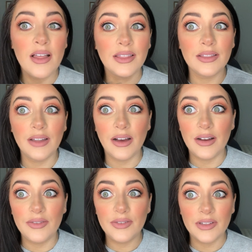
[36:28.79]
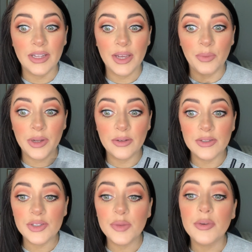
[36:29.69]
Love. Like it went on
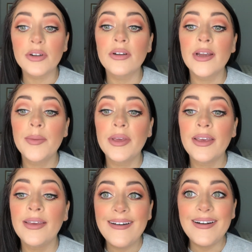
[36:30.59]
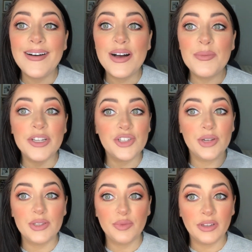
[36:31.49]
super creamy. Um, it
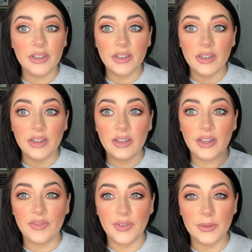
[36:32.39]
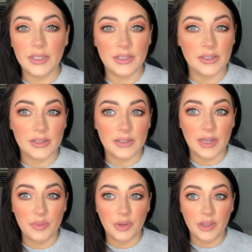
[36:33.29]
shows up really good. It feels like it's going to stay
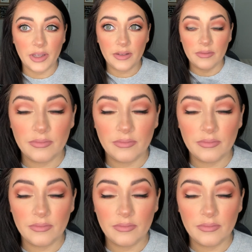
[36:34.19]
put.